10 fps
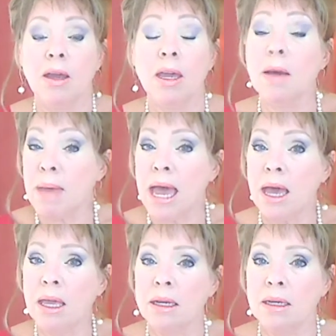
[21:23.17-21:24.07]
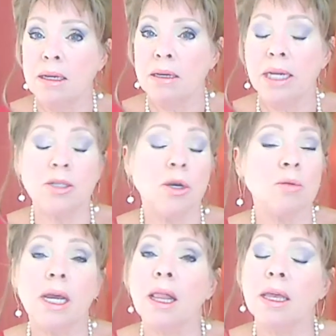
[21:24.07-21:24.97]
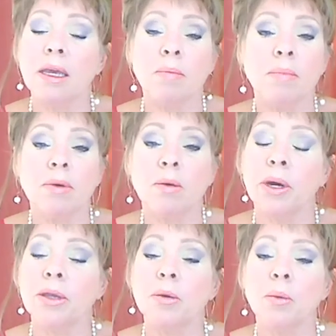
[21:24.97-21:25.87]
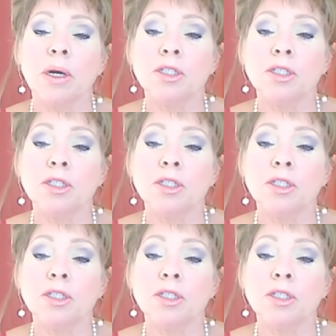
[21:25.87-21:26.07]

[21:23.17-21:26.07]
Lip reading: Come back and don't tell him where you were.